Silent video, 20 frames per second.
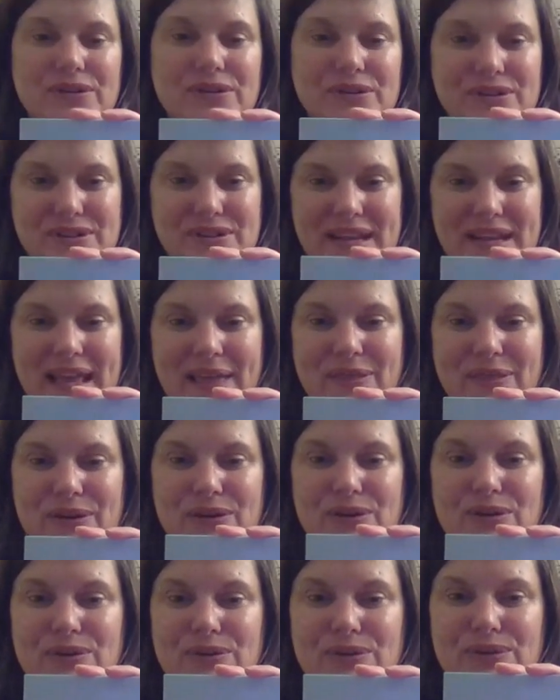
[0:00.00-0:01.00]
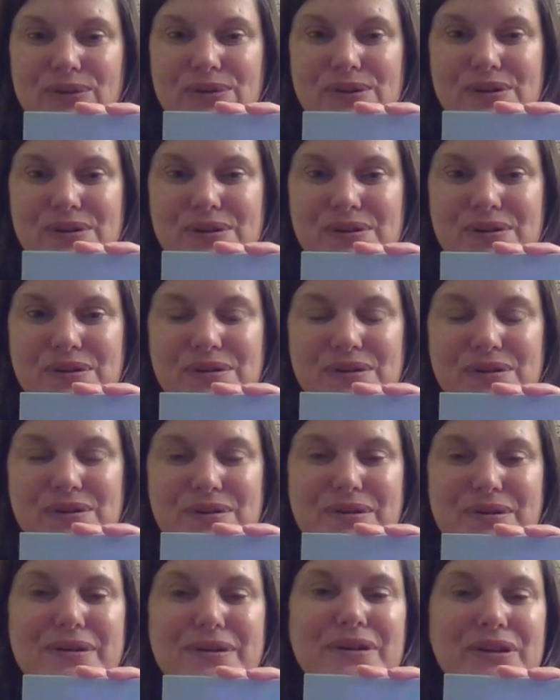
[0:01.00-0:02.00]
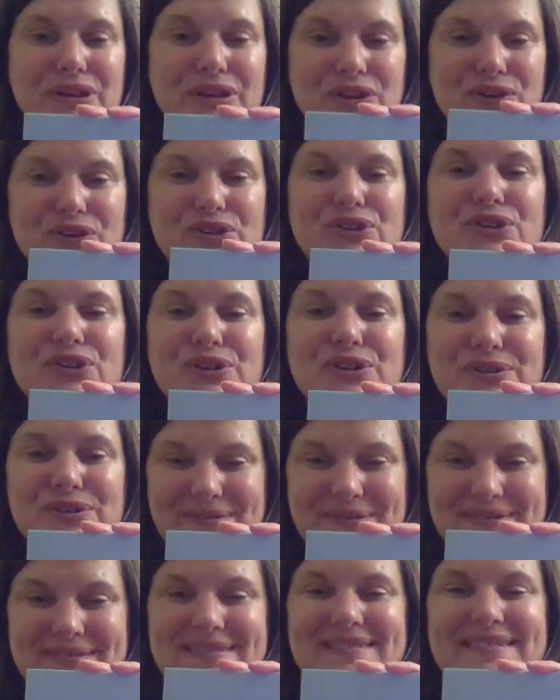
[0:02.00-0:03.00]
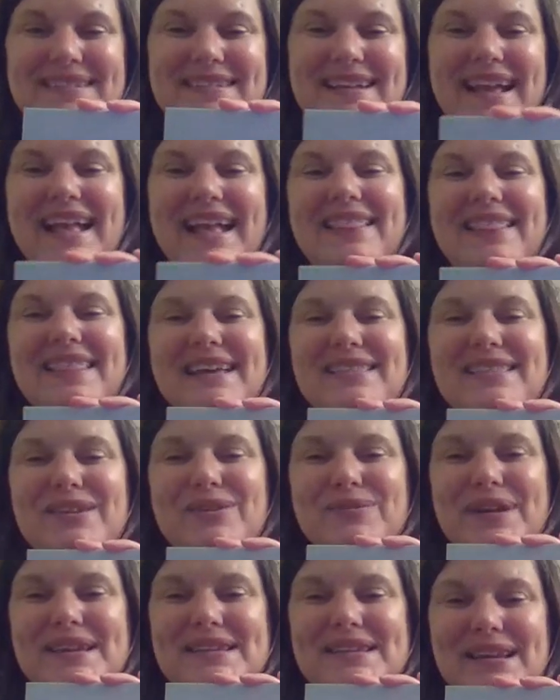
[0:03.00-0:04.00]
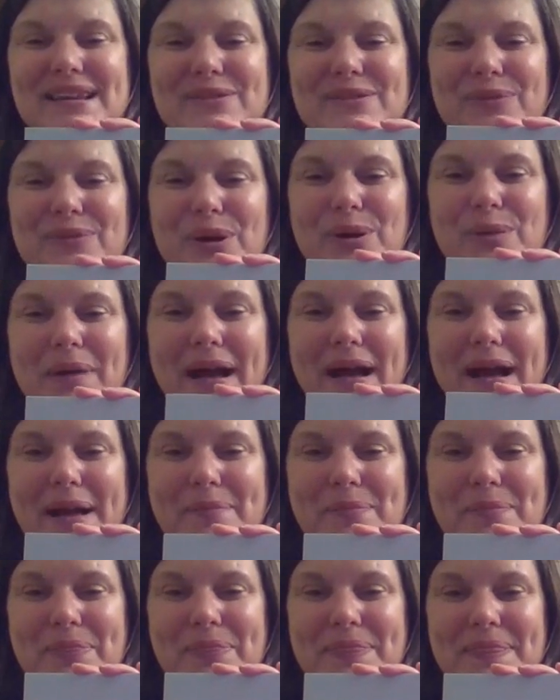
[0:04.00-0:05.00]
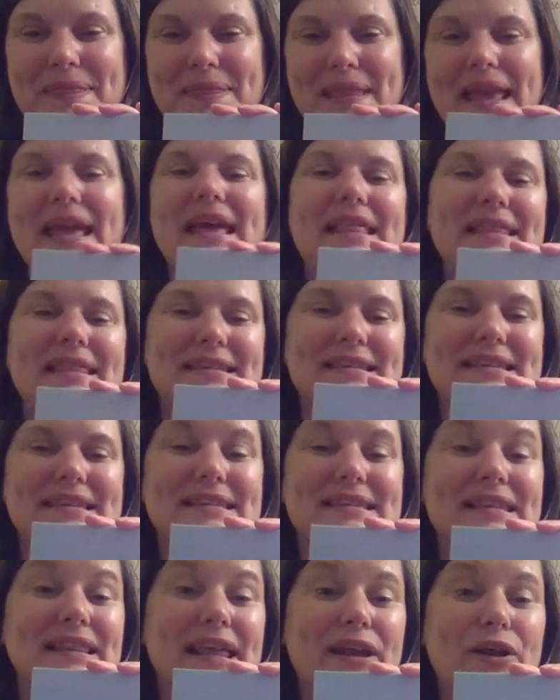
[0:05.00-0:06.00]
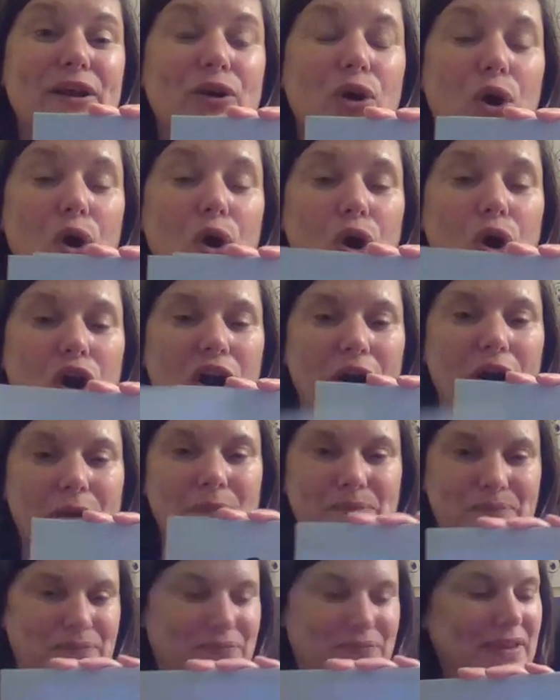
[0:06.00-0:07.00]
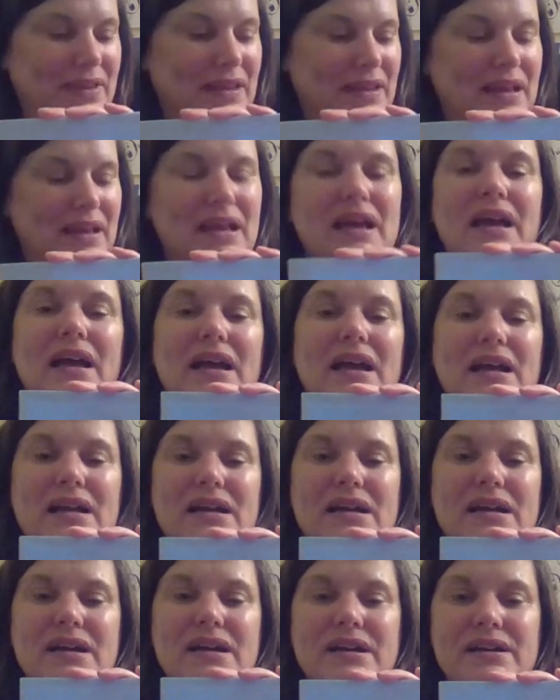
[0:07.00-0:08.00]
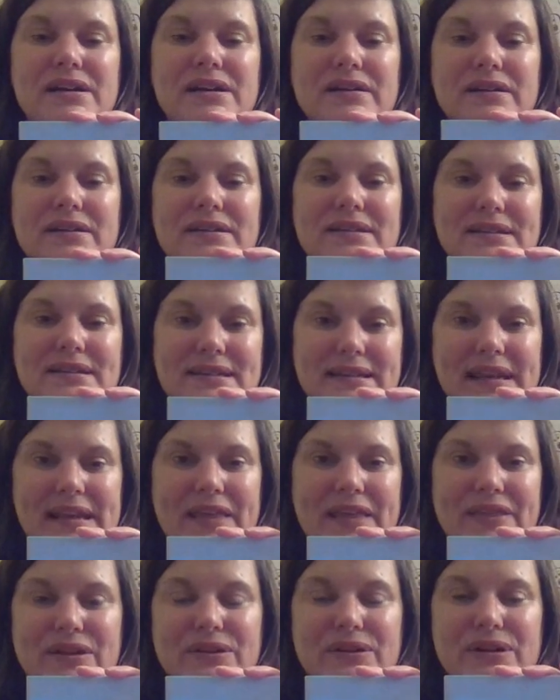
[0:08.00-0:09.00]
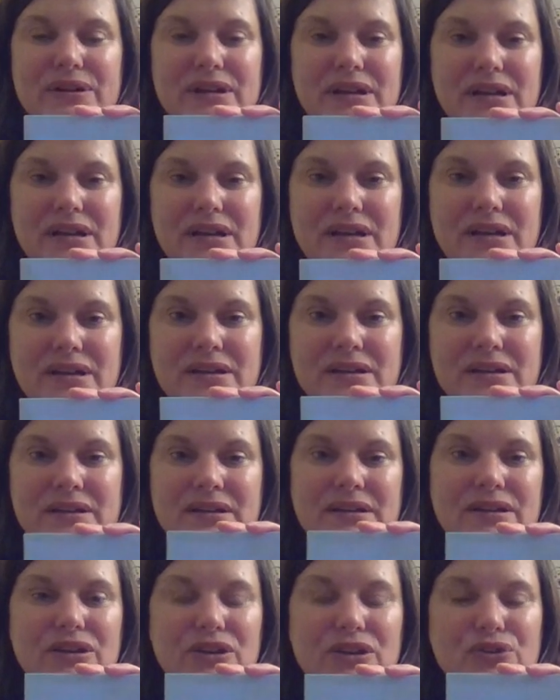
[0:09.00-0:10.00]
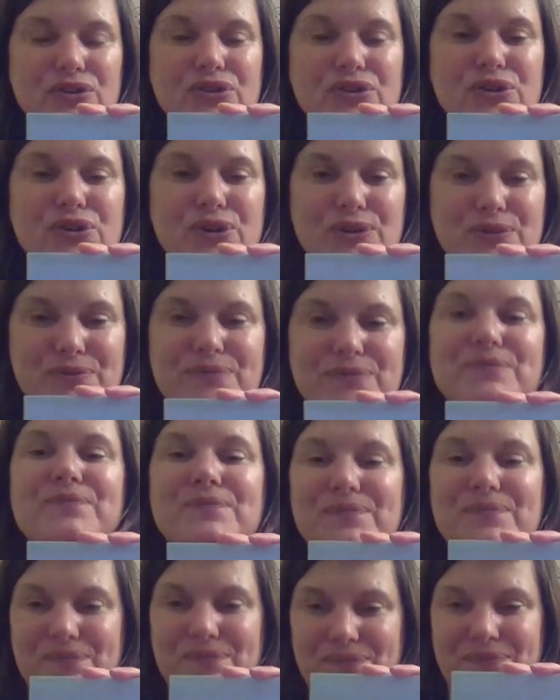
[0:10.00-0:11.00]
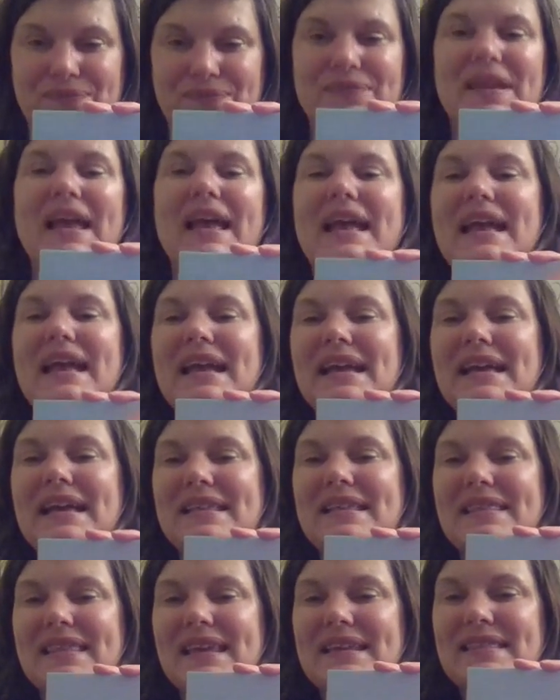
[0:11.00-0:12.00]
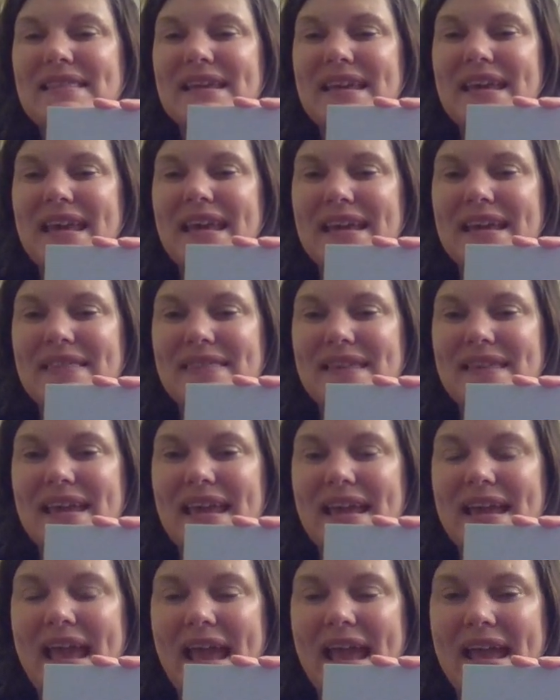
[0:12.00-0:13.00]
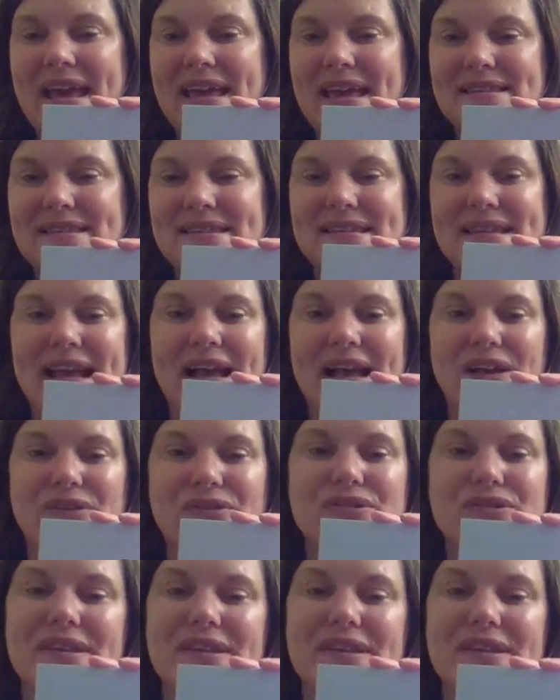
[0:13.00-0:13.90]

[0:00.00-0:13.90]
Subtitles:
Together, your turn. Like the racing robot. This is the letter R. K, together, k, your turn. Like the kick the can sound.